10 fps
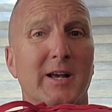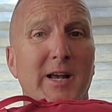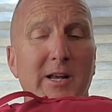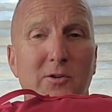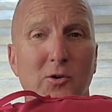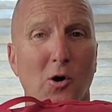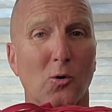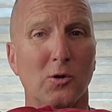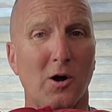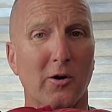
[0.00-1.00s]
he no
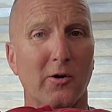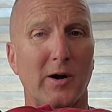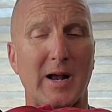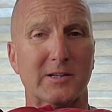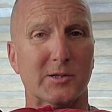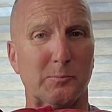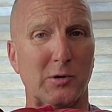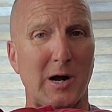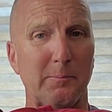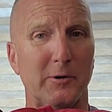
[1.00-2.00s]
longer has the
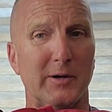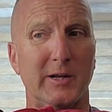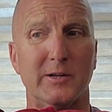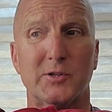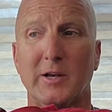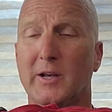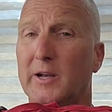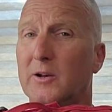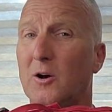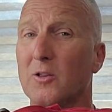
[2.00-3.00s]
properties,
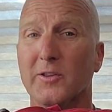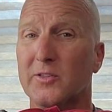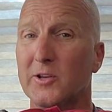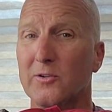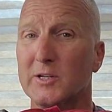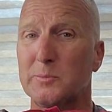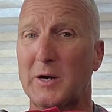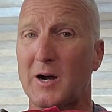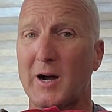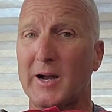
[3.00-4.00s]
and all the theories
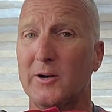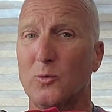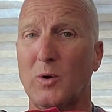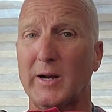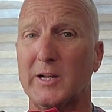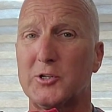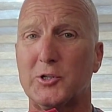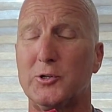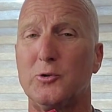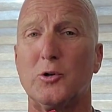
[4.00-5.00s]
behind a running
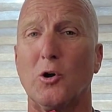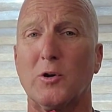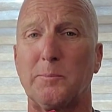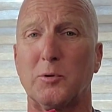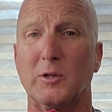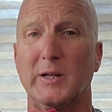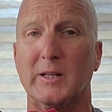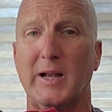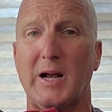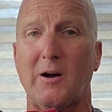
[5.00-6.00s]
shoe go
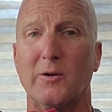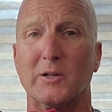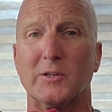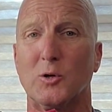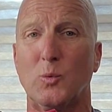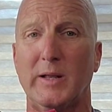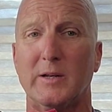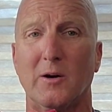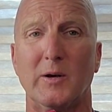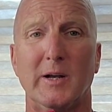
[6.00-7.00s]
completely out the
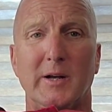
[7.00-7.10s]
window.